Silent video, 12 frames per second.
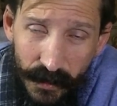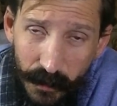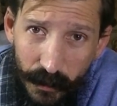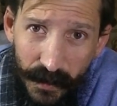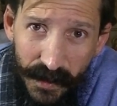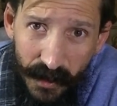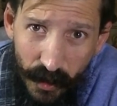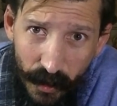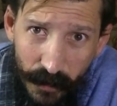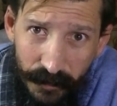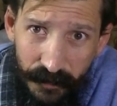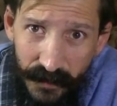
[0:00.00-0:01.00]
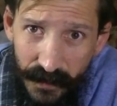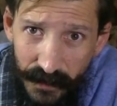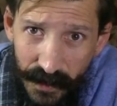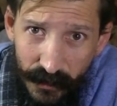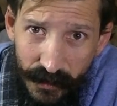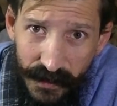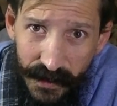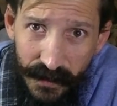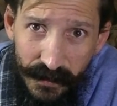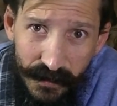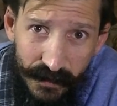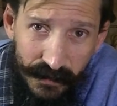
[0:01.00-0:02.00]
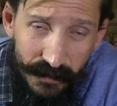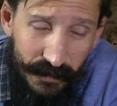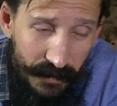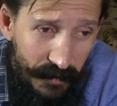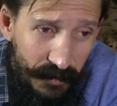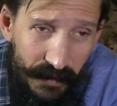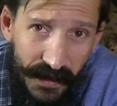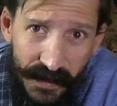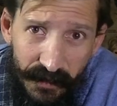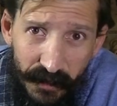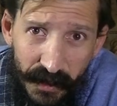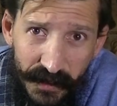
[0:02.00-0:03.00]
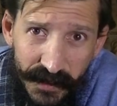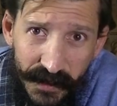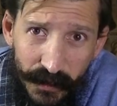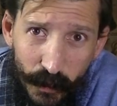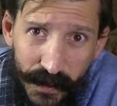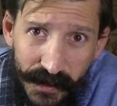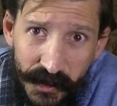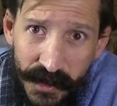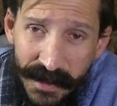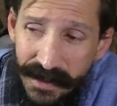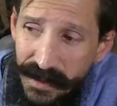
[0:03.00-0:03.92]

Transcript: So I'm going to go downstairs, find a volunteer witch,